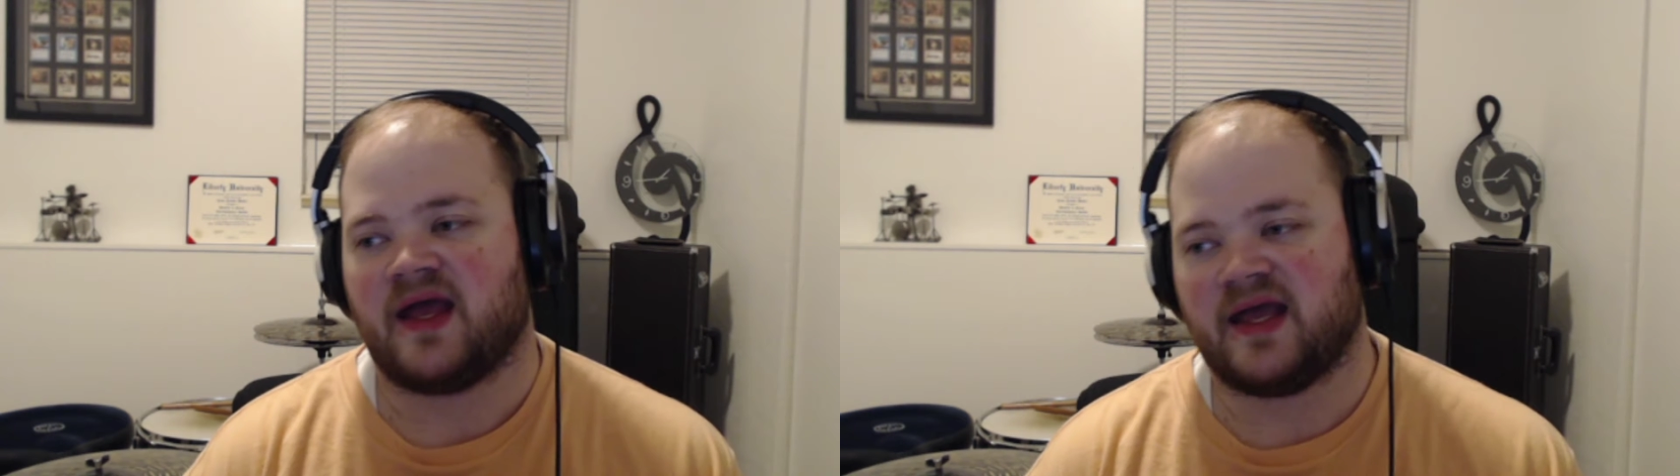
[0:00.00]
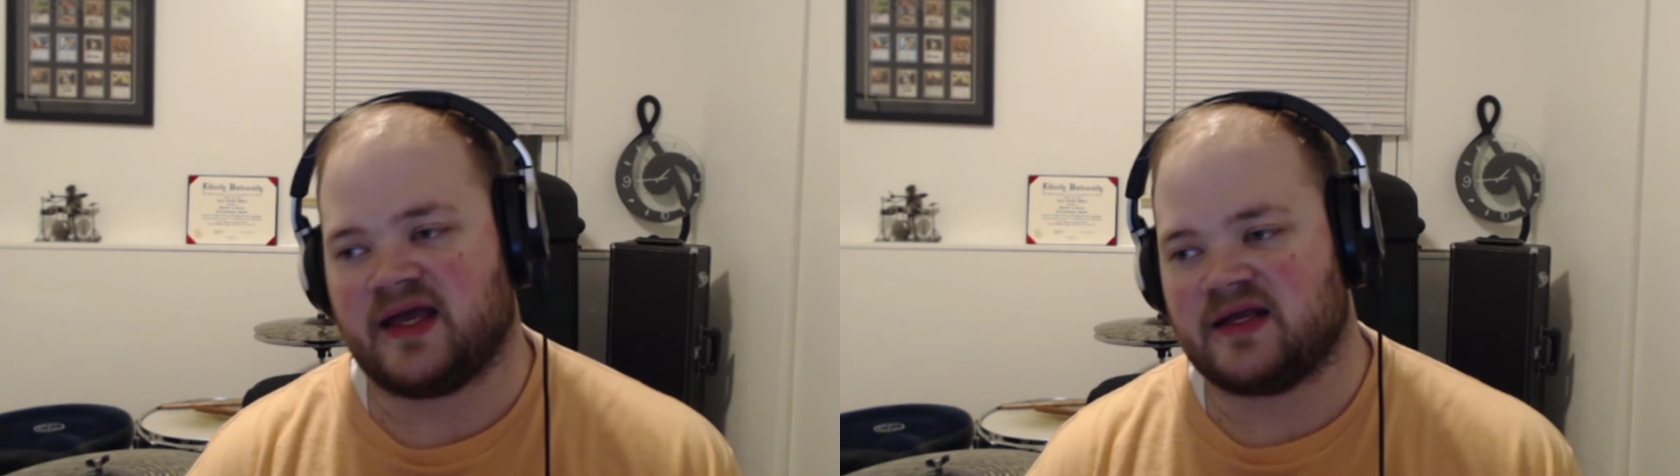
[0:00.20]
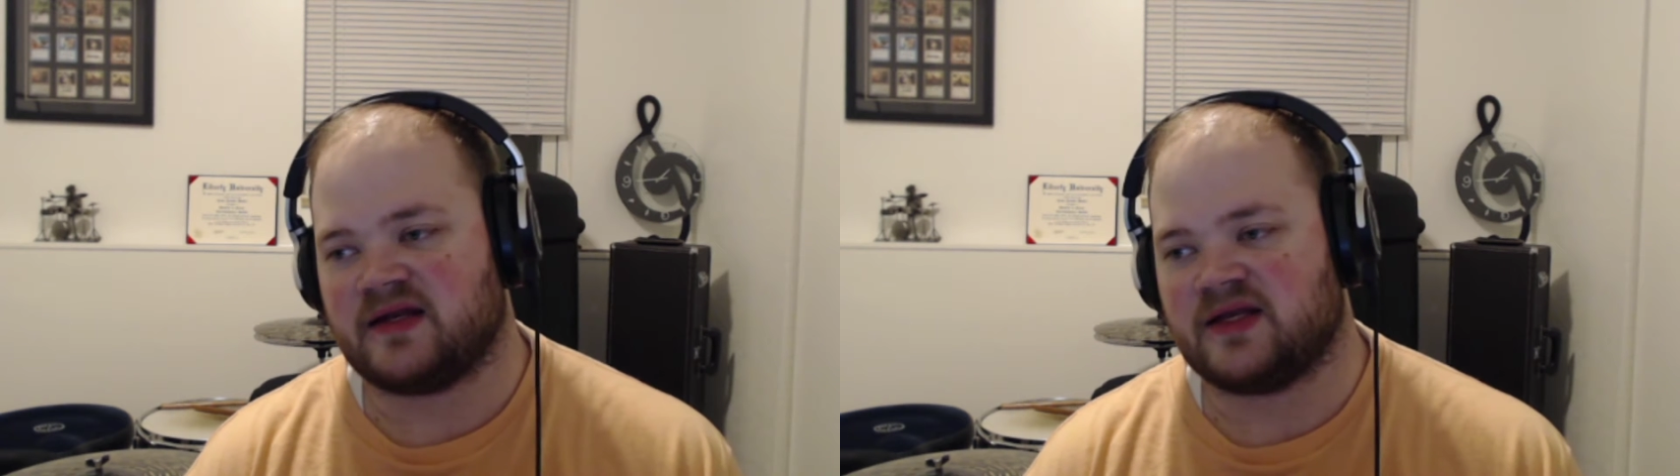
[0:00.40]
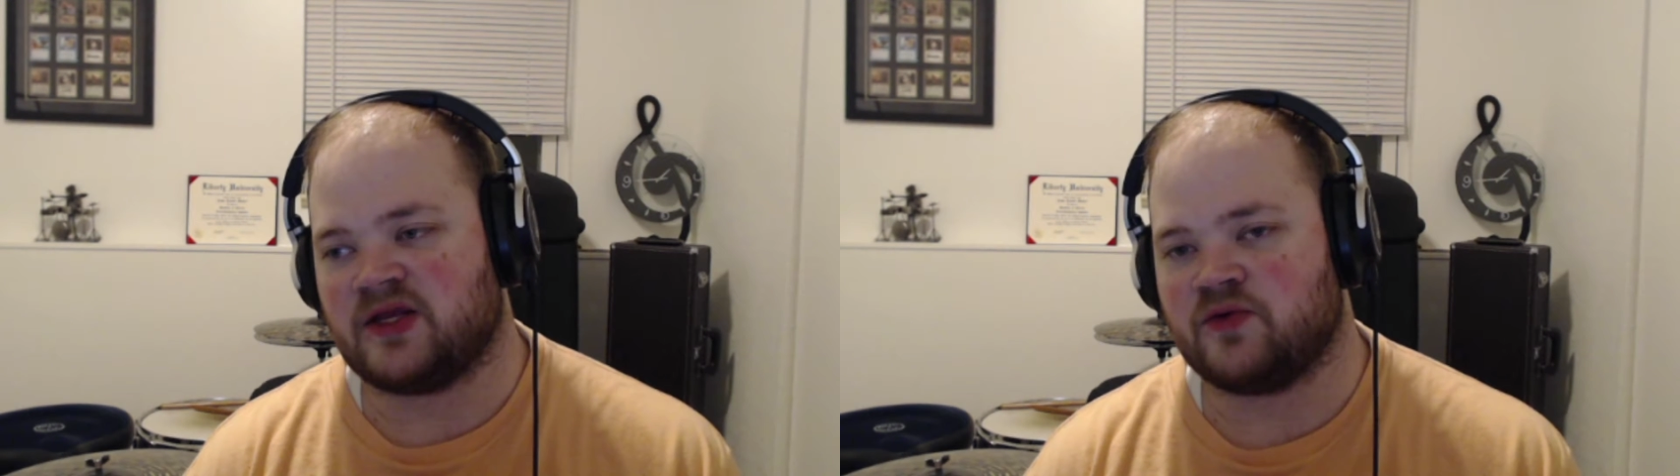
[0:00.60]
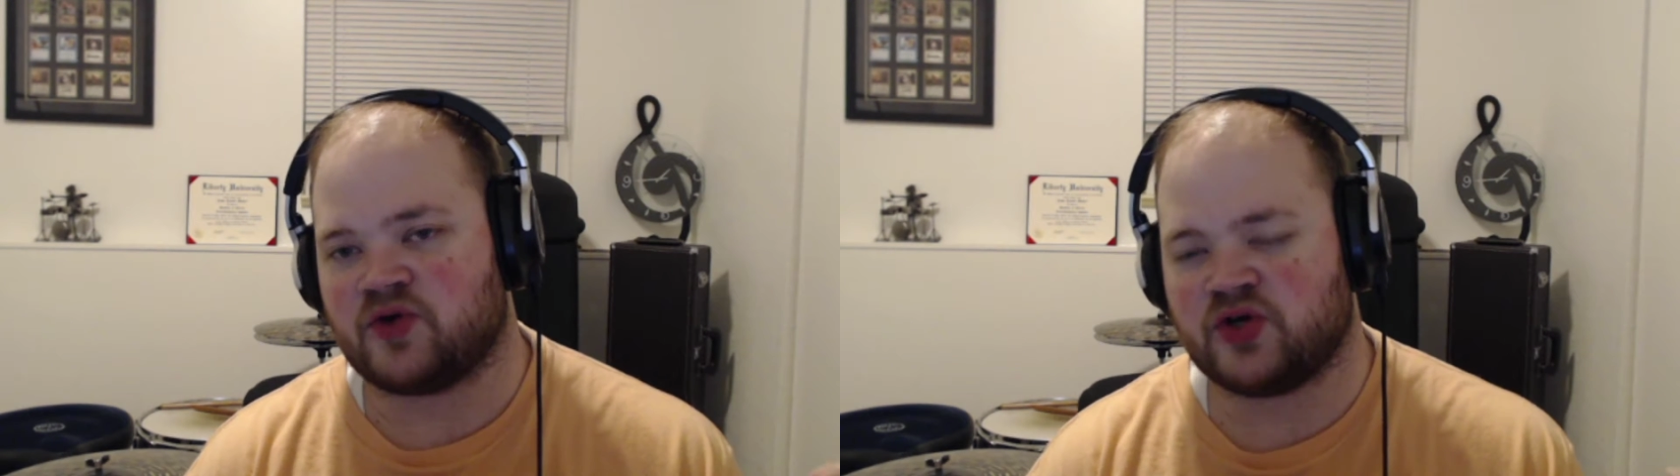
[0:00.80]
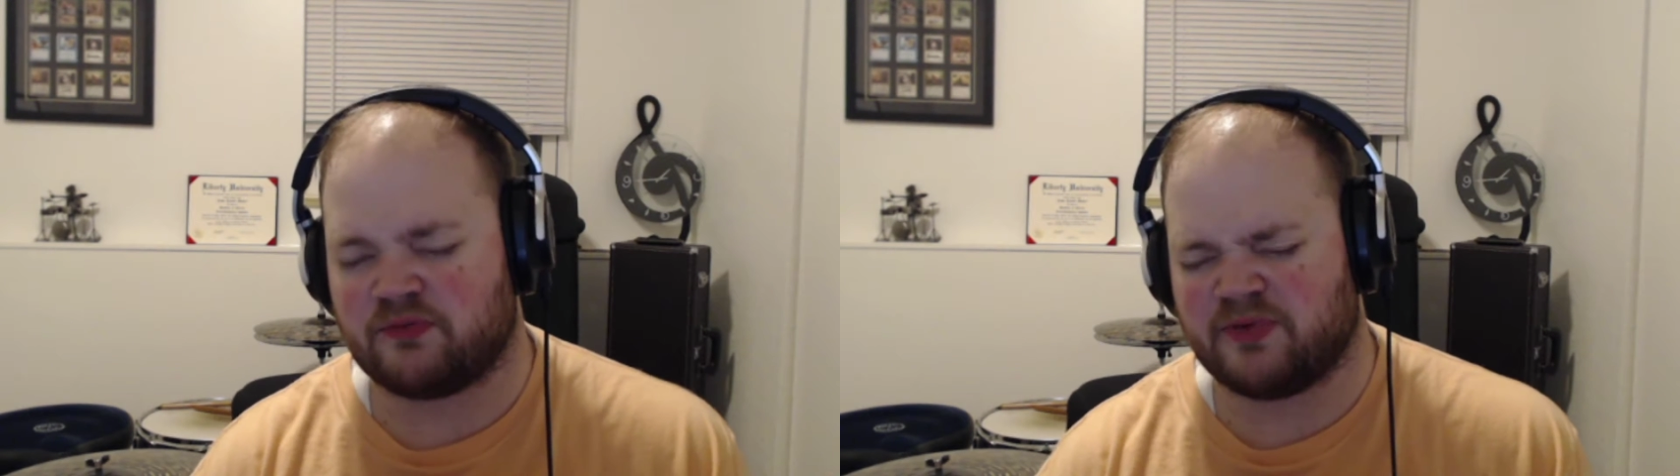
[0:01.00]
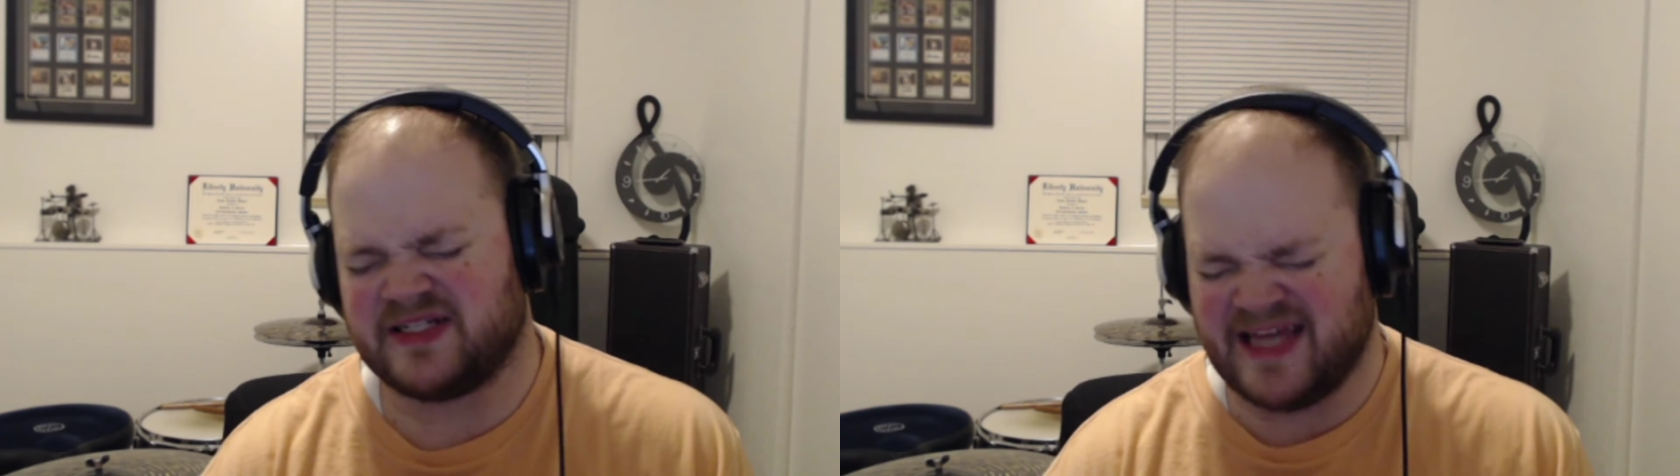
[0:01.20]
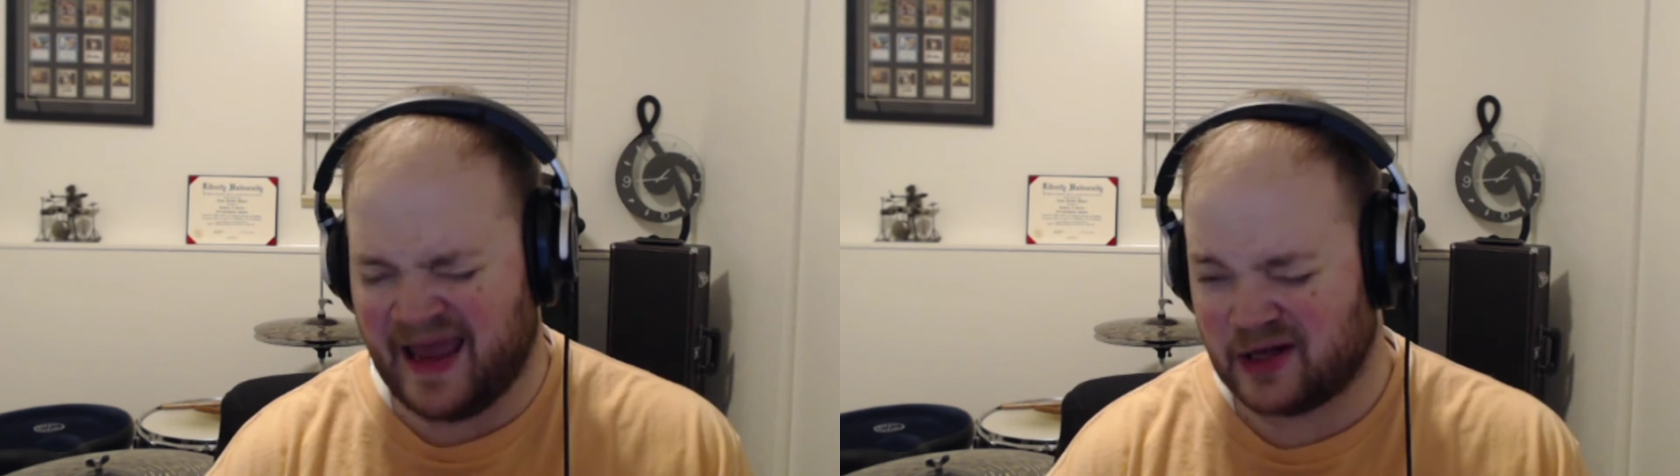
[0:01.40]
And you could
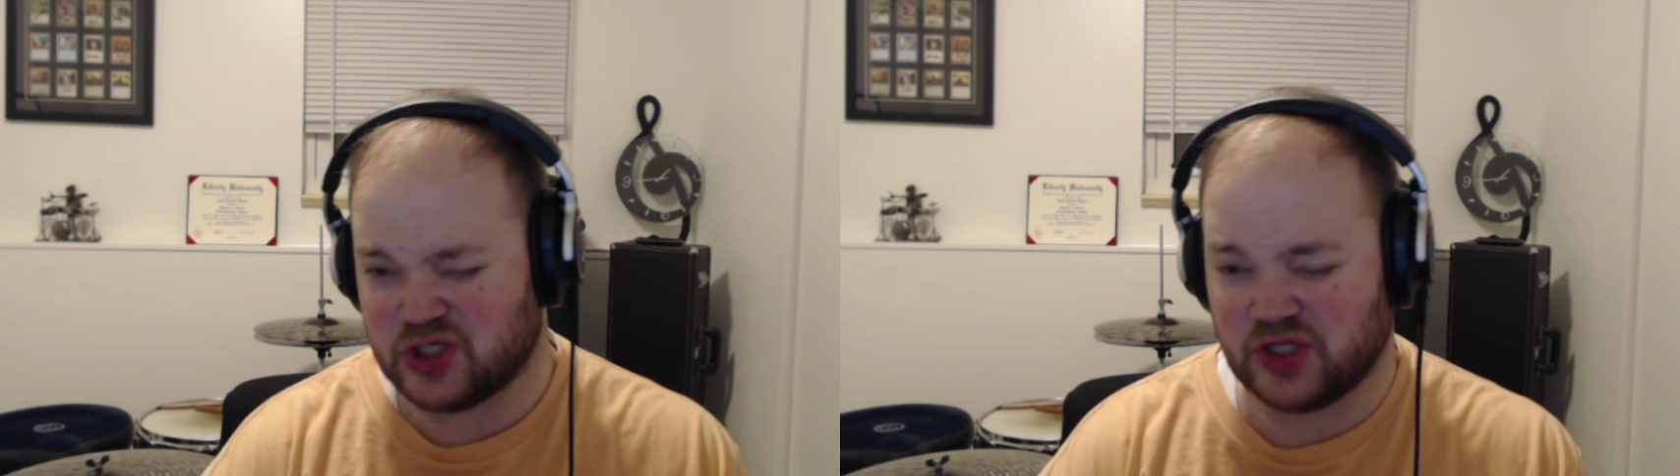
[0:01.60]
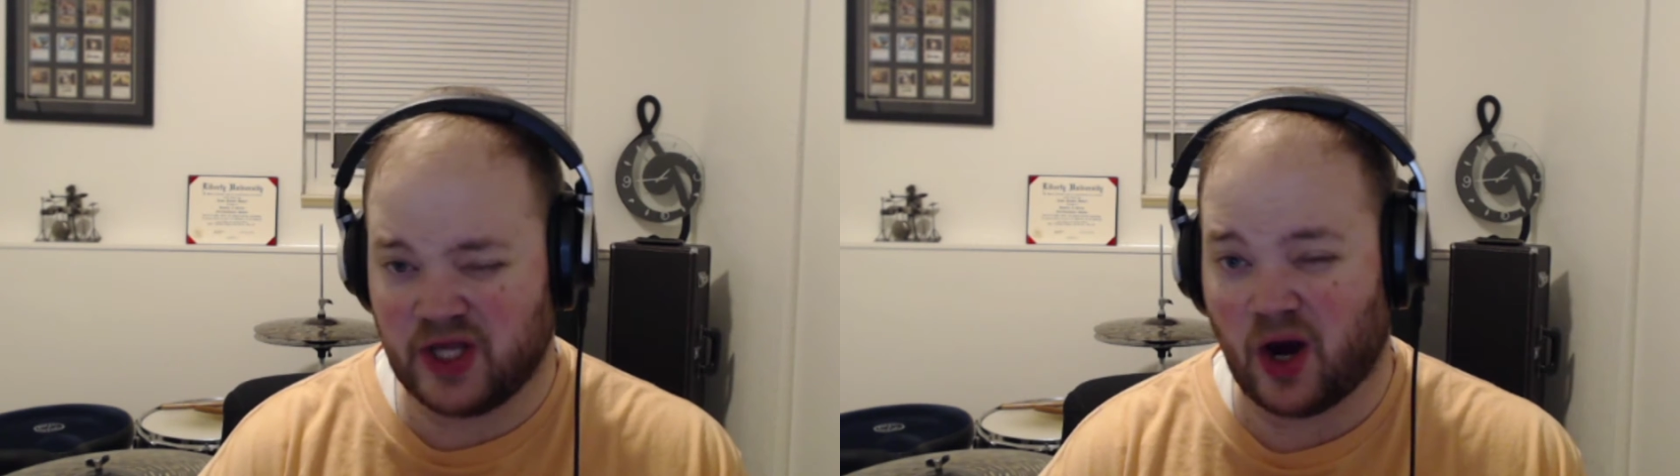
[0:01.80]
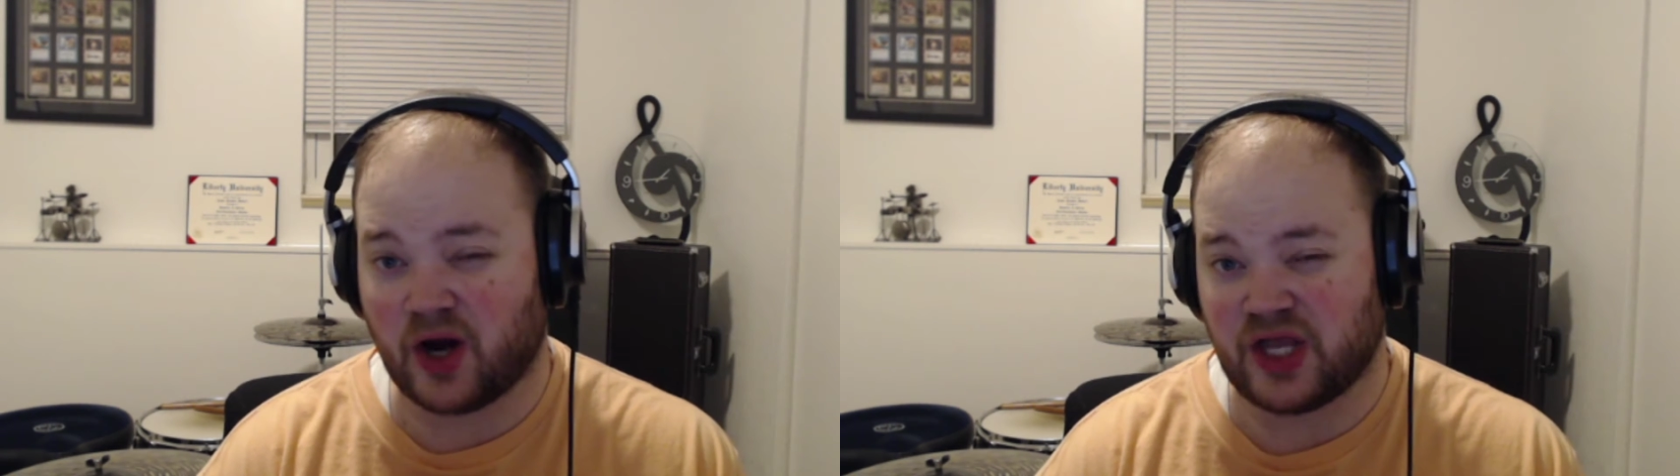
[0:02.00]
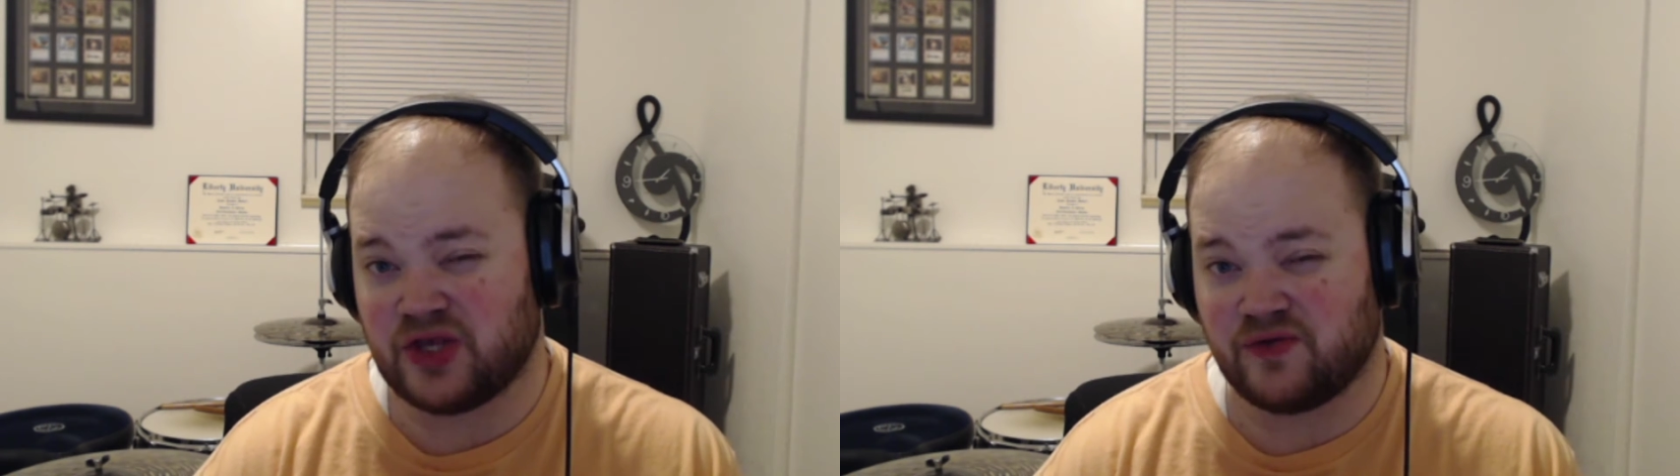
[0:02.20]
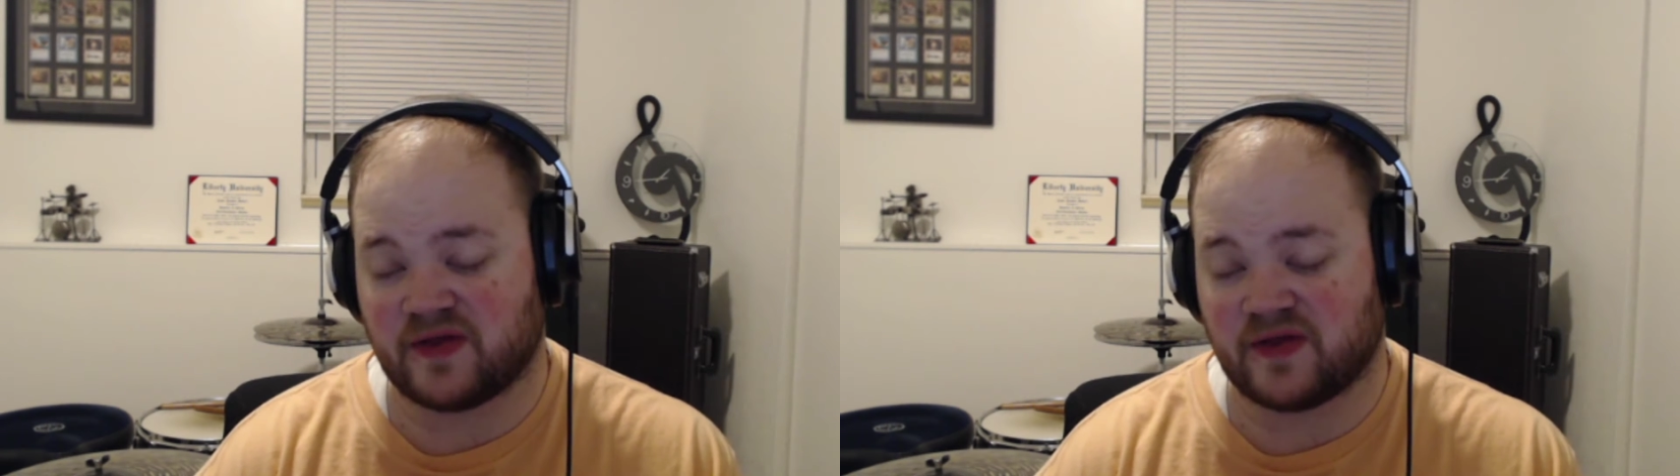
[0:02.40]
potentially argue